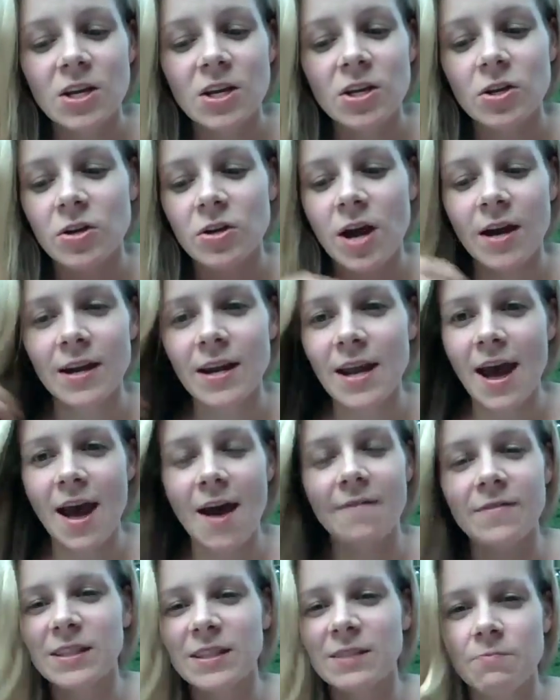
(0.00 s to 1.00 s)
You're not going to
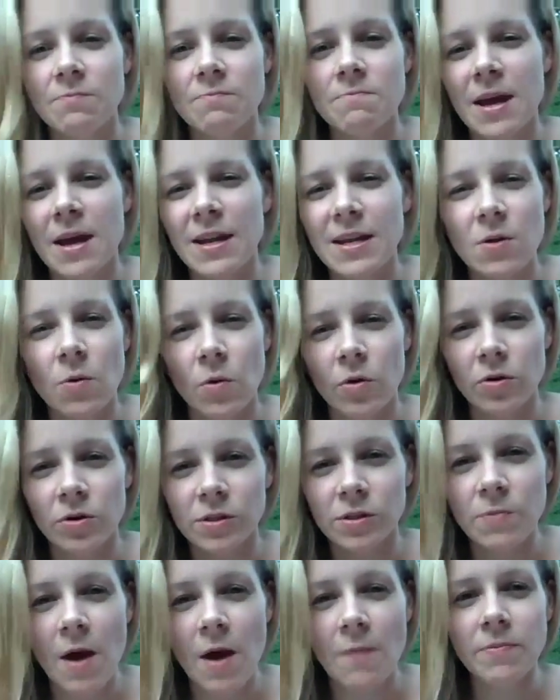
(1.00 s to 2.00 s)
have as many
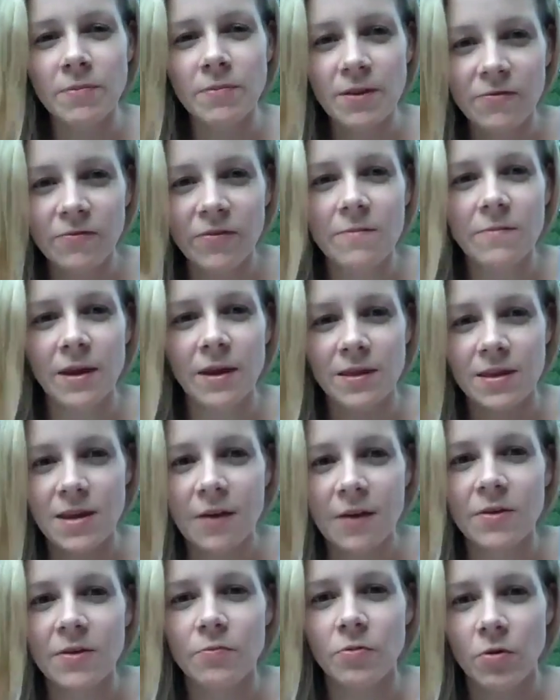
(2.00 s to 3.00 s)
orders probably from like the
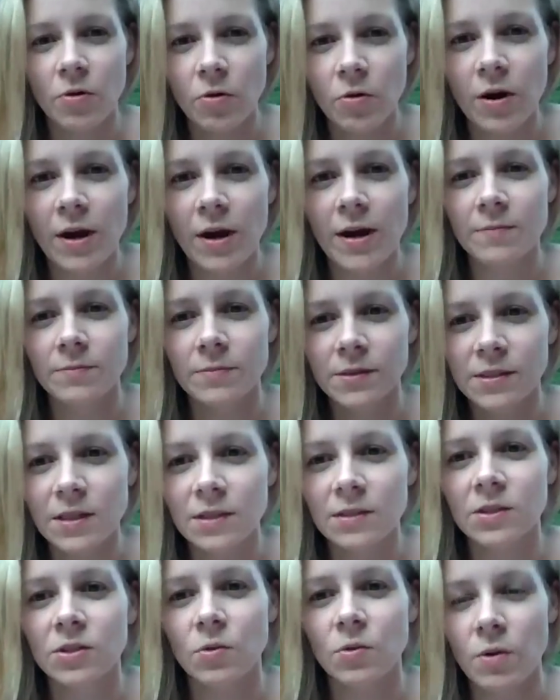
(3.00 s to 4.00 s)
other programs,
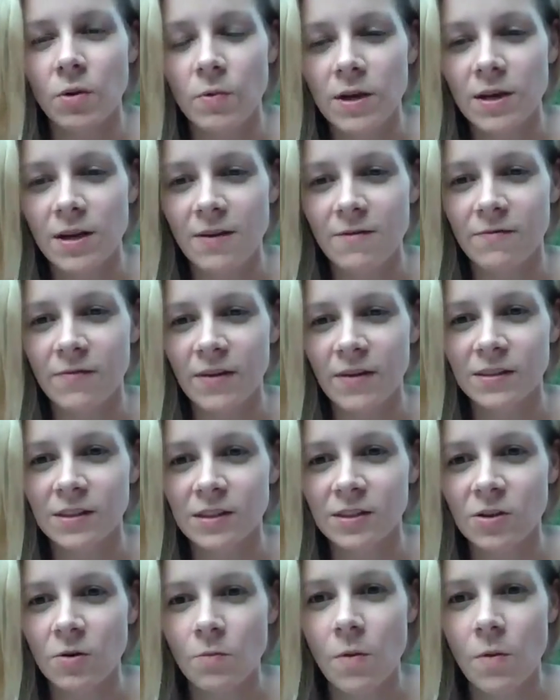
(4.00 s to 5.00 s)
since 21-day fix
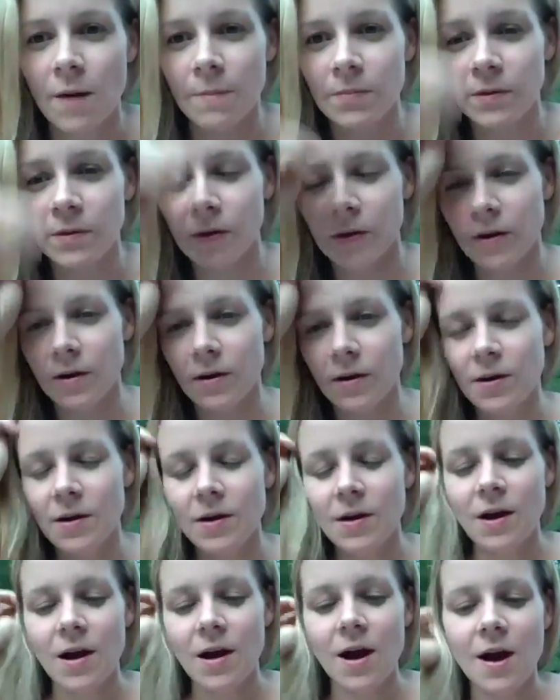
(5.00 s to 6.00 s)
is so popular.
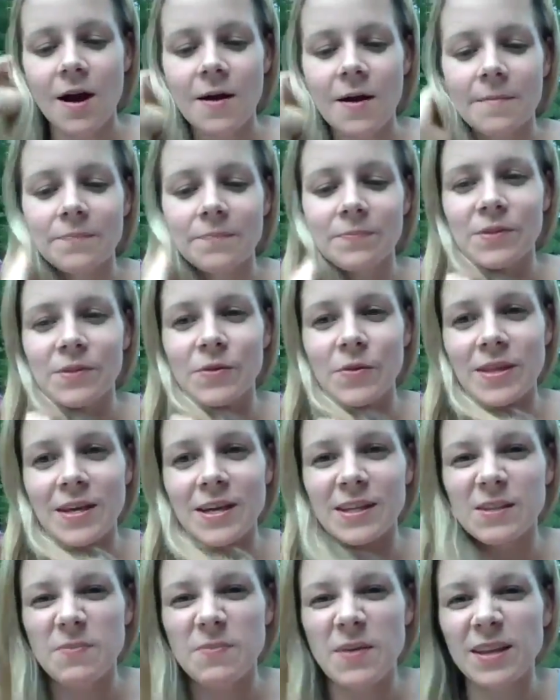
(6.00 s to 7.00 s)
So I
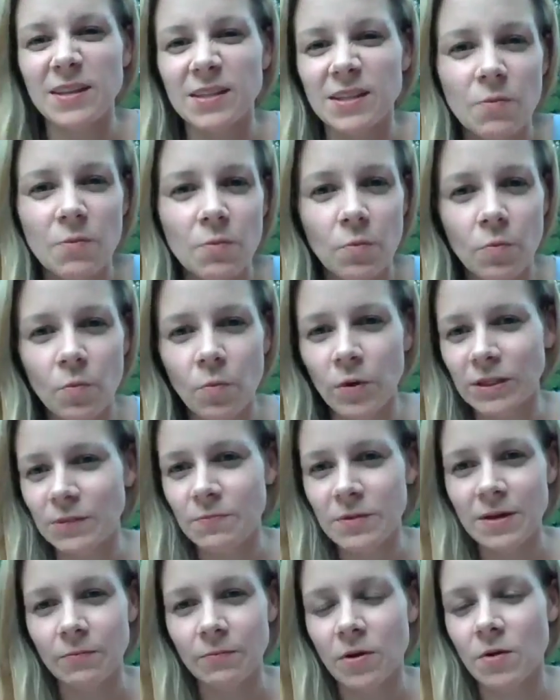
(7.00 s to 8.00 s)
think it depends on what's
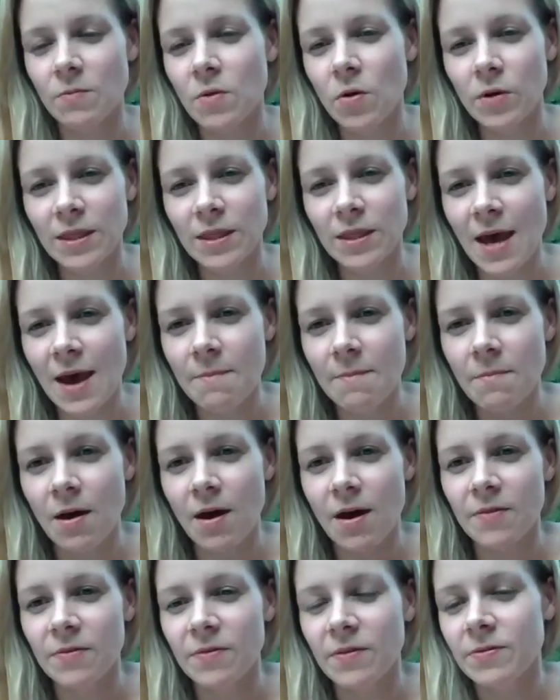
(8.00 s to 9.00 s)
being promoted that
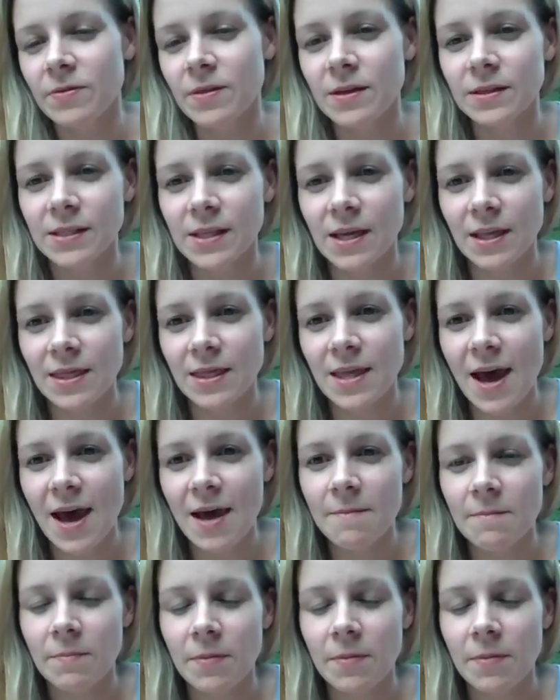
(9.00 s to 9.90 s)
month and things like that.